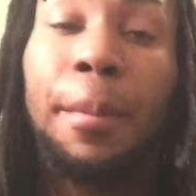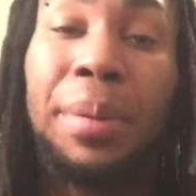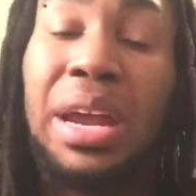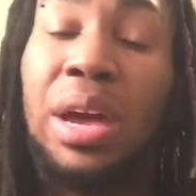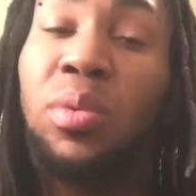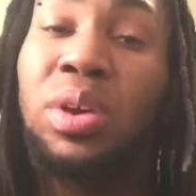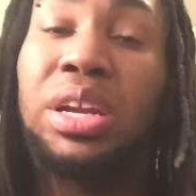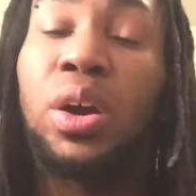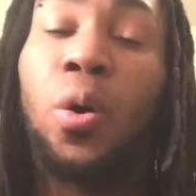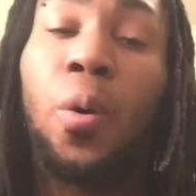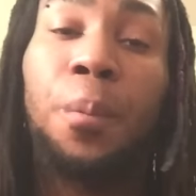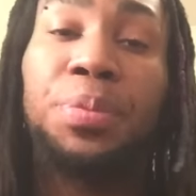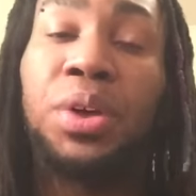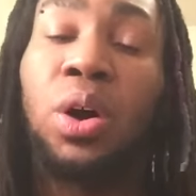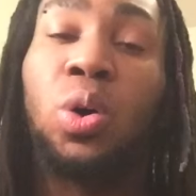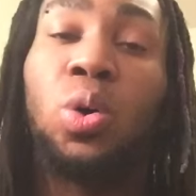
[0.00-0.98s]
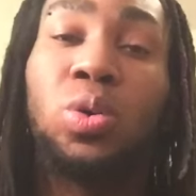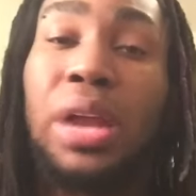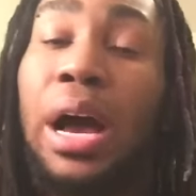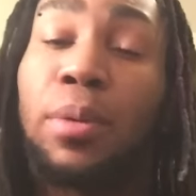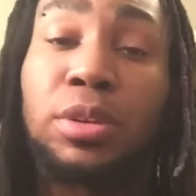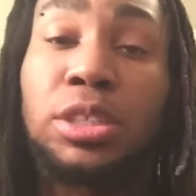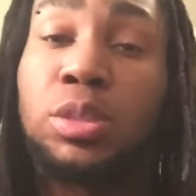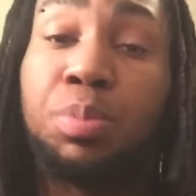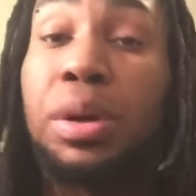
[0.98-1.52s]
But I really hope the whole
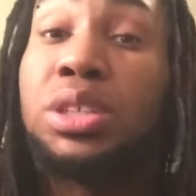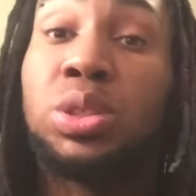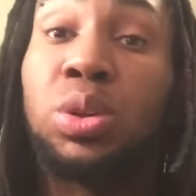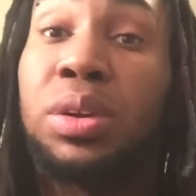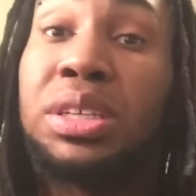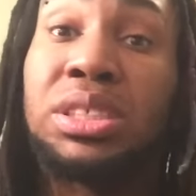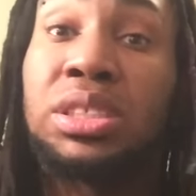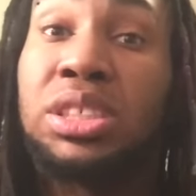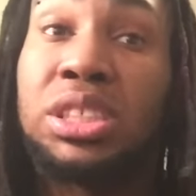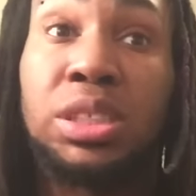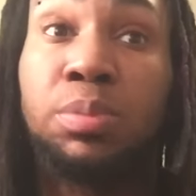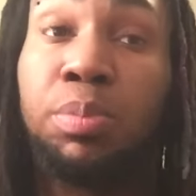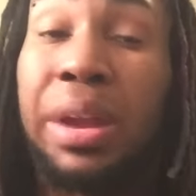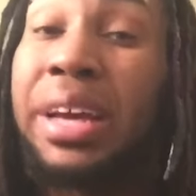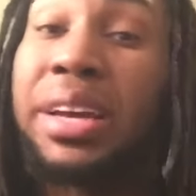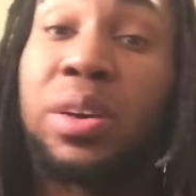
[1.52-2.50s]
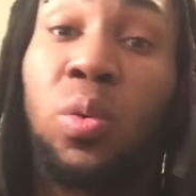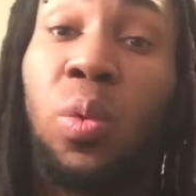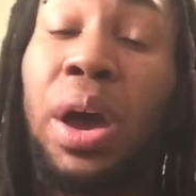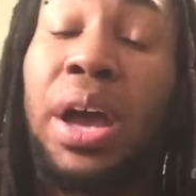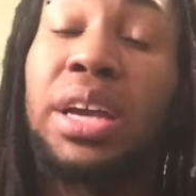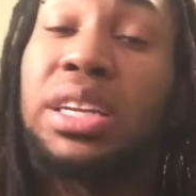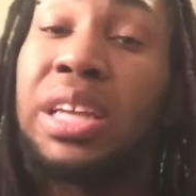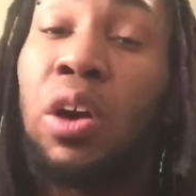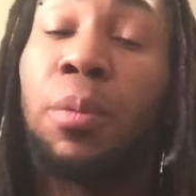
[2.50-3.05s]
hour special isn't just black and
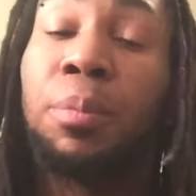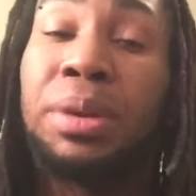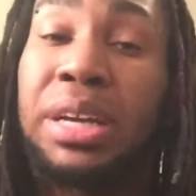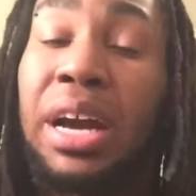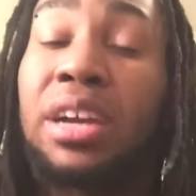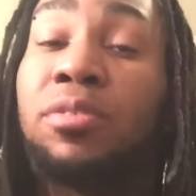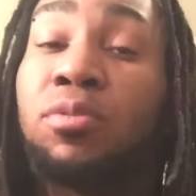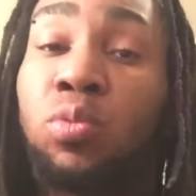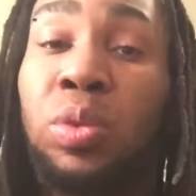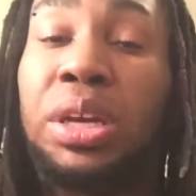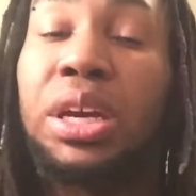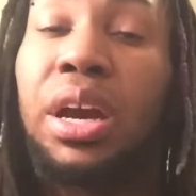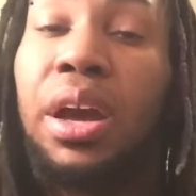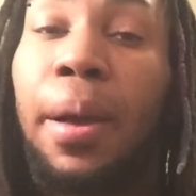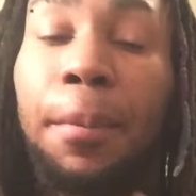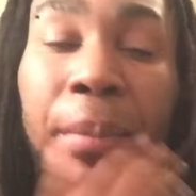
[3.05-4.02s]
white. That would be kind of weak.